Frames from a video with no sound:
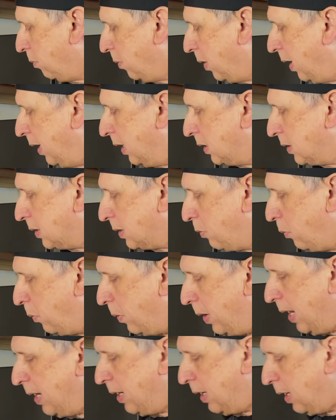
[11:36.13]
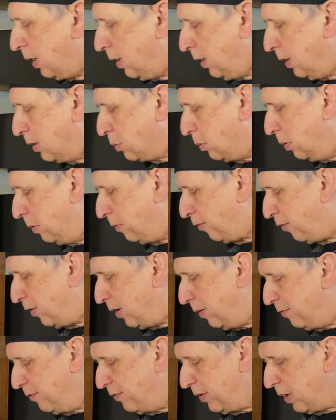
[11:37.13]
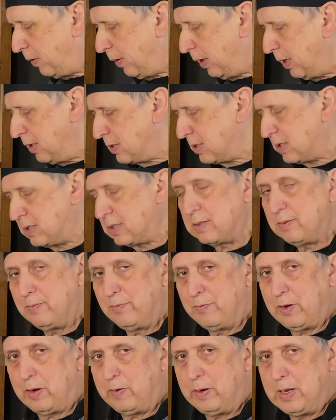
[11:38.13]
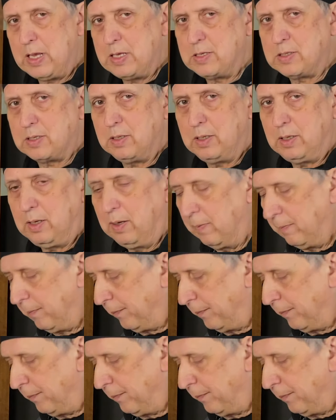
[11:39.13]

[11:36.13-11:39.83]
When it's ready, it will flip very, very easily.